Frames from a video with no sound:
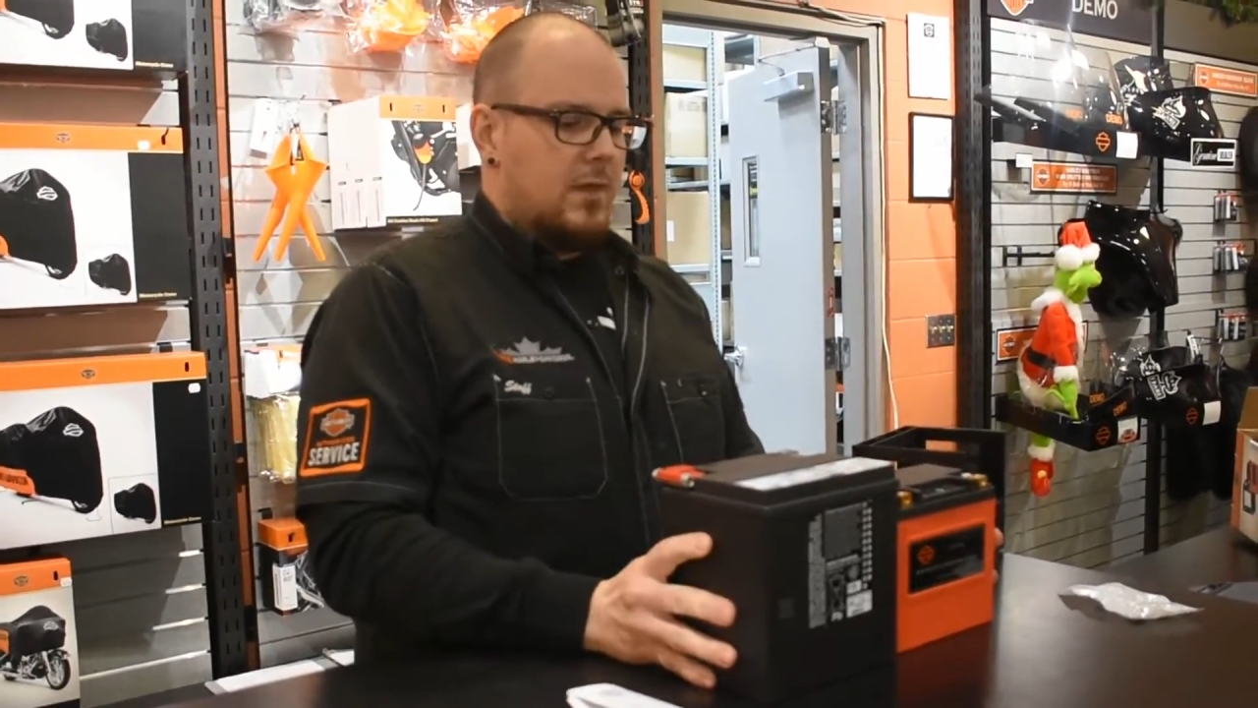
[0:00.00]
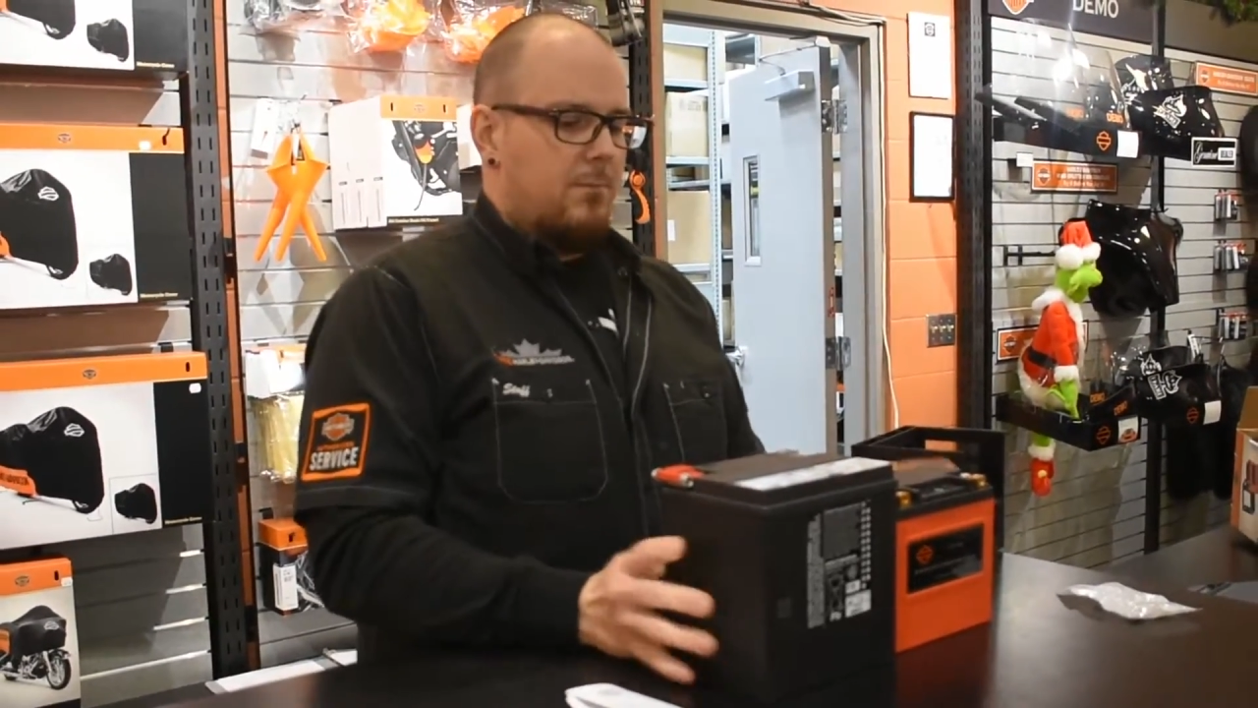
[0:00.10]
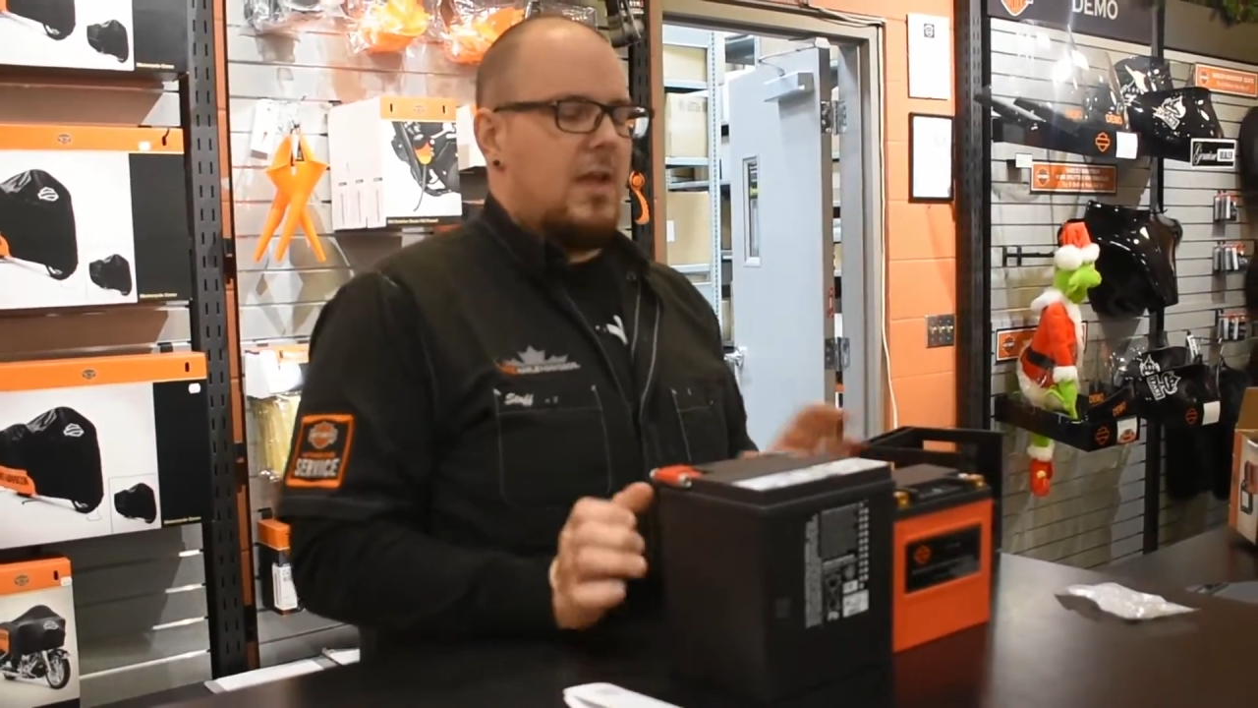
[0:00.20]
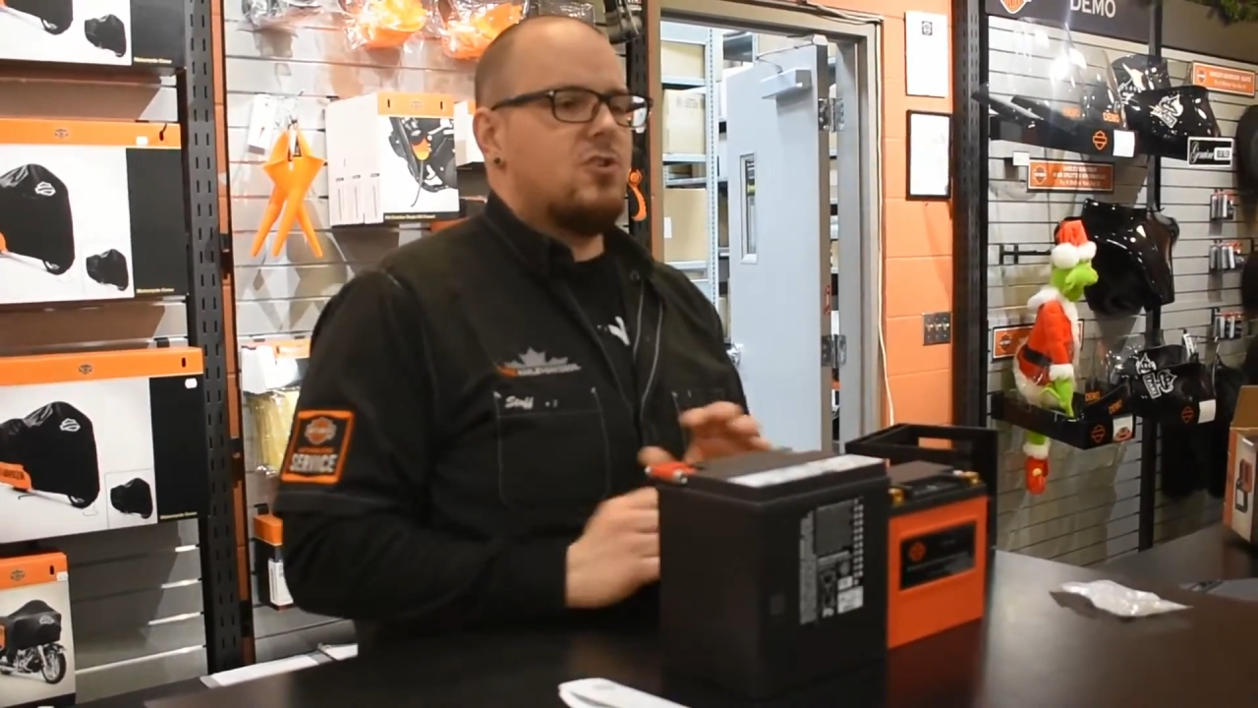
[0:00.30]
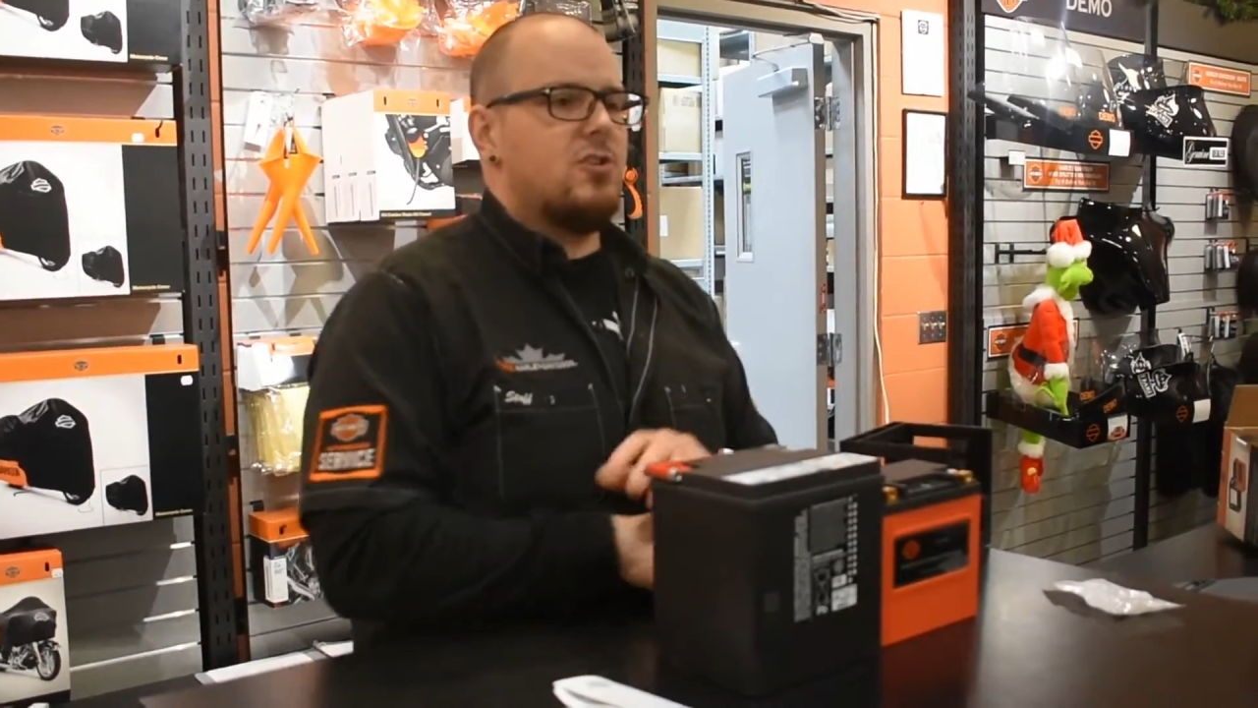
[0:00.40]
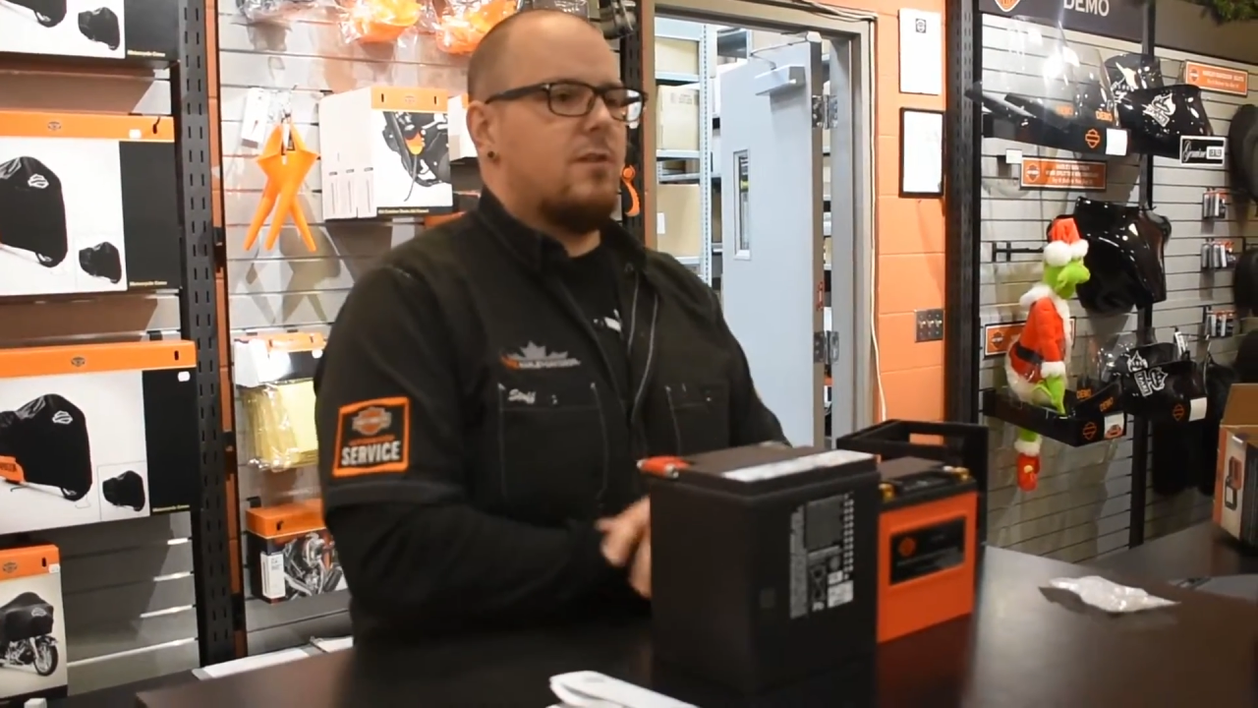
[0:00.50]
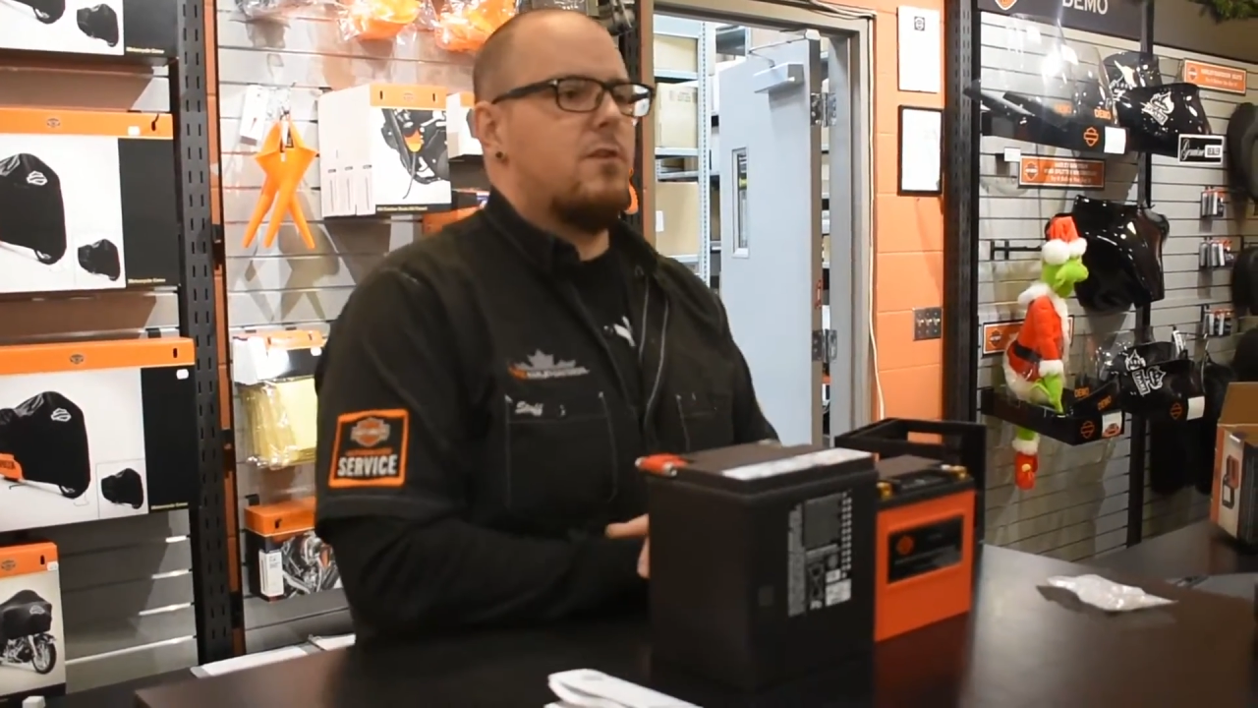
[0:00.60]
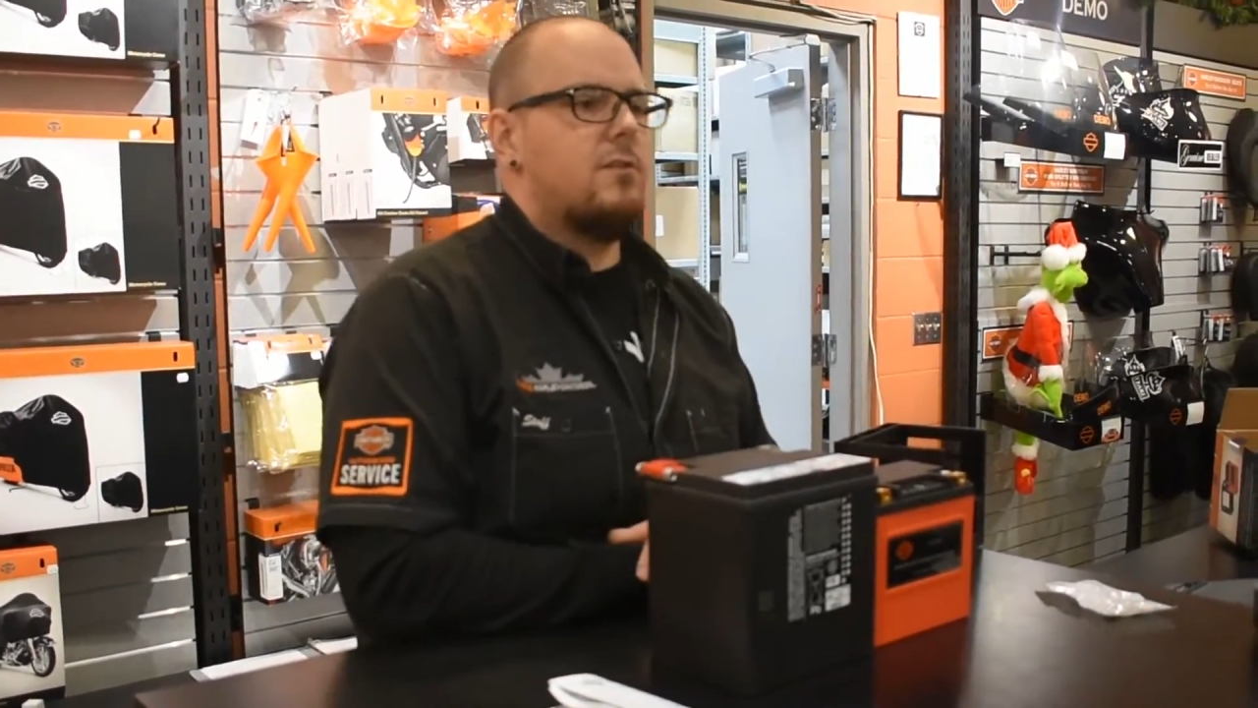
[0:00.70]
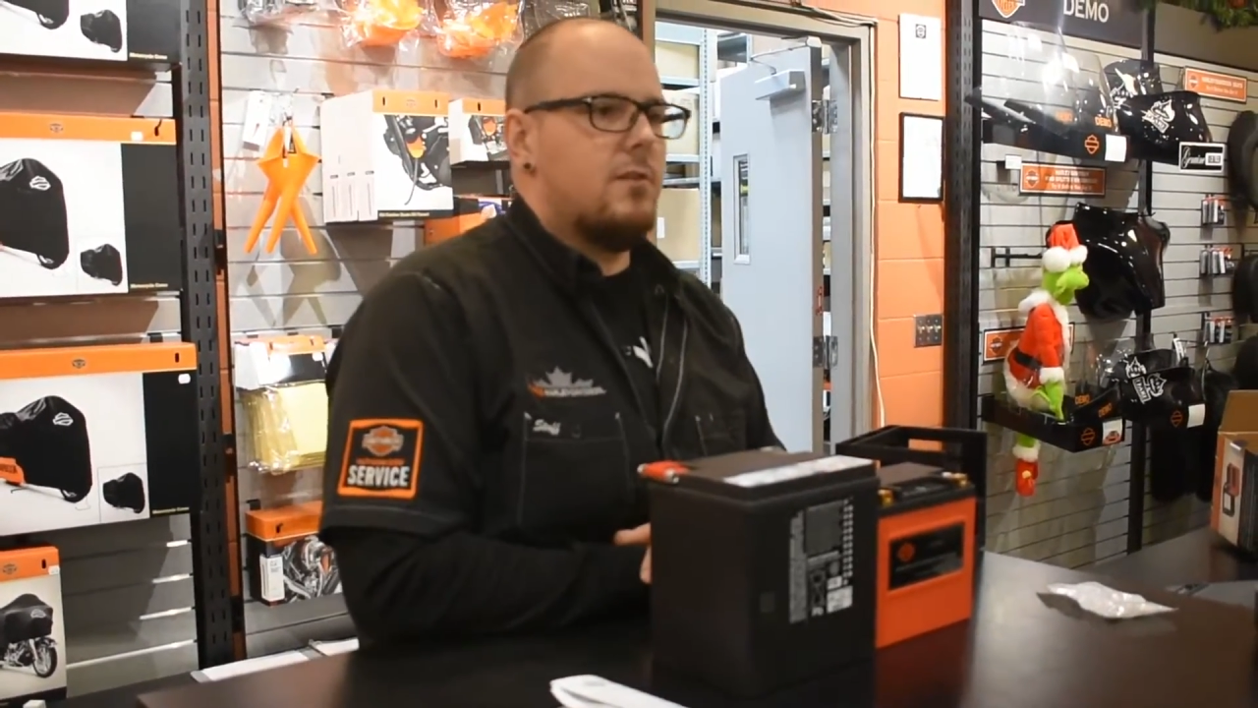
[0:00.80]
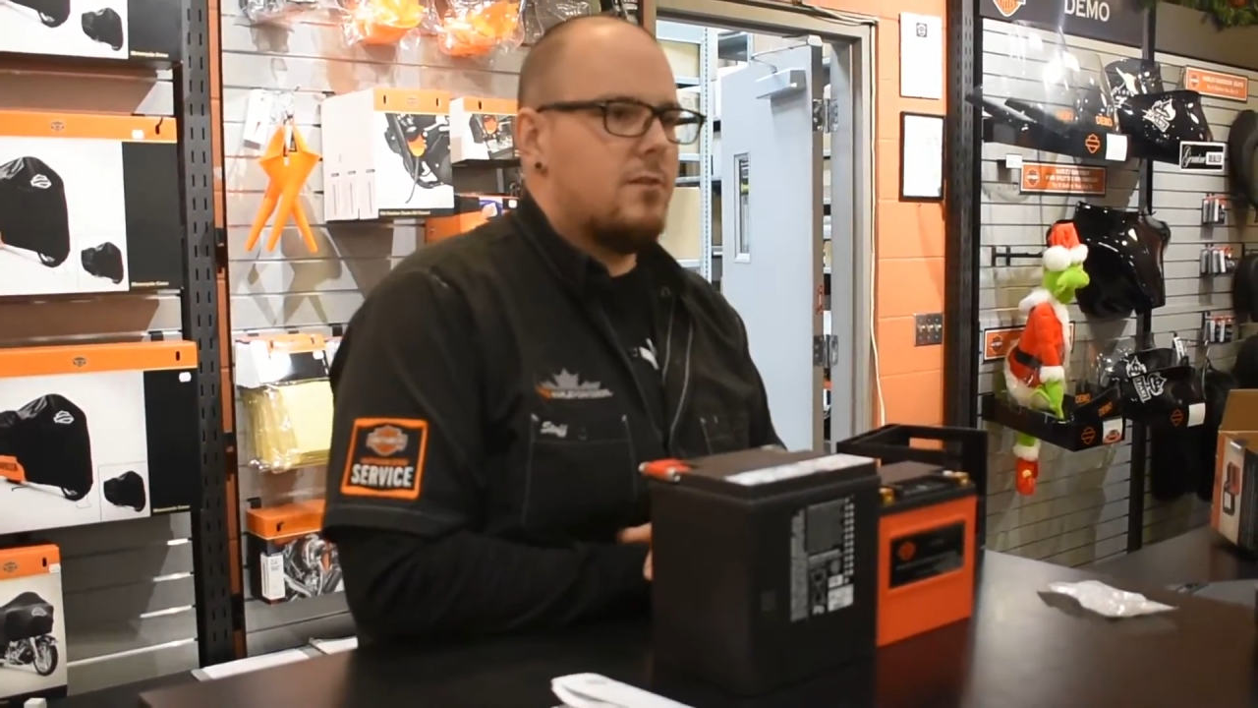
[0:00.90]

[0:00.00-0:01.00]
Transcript: major difference in